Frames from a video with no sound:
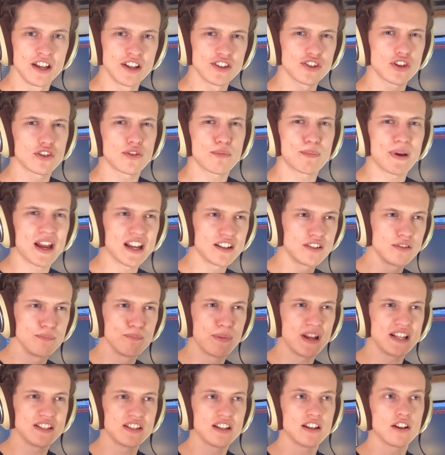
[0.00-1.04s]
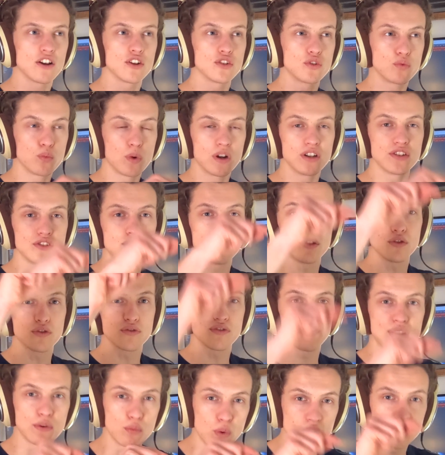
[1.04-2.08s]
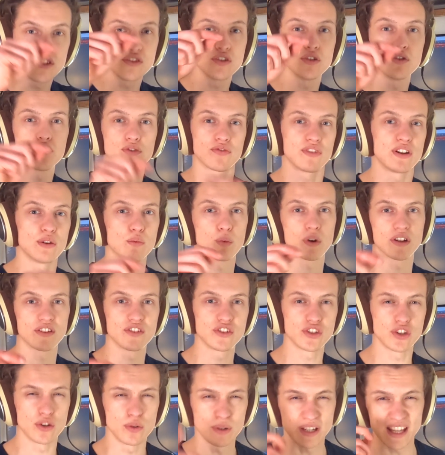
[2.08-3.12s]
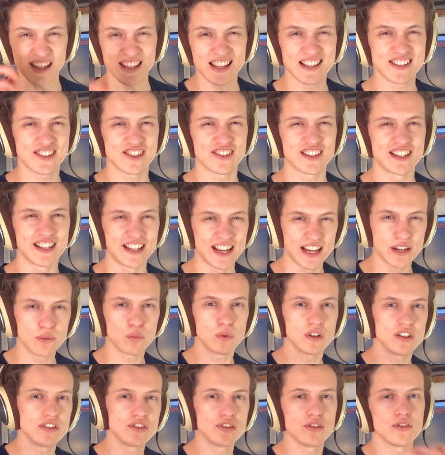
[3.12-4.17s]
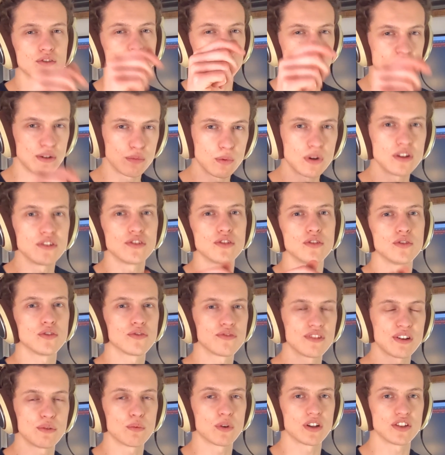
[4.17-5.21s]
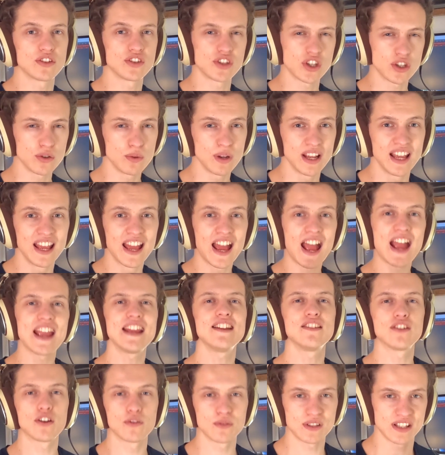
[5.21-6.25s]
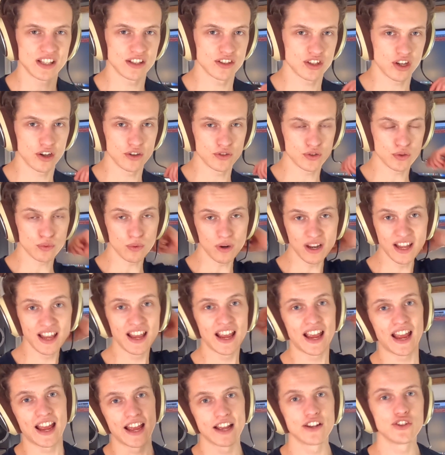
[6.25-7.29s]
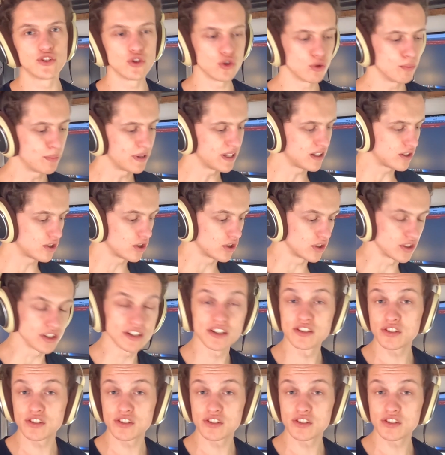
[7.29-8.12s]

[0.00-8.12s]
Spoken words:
So the pattern basically goes 1, 2, 3, 1, 2, 3, 1, 2. Get that stuck in your head. 1, 2, 3, 1, 2, 3, 1, 2. 8 notes in total, and you'll be good.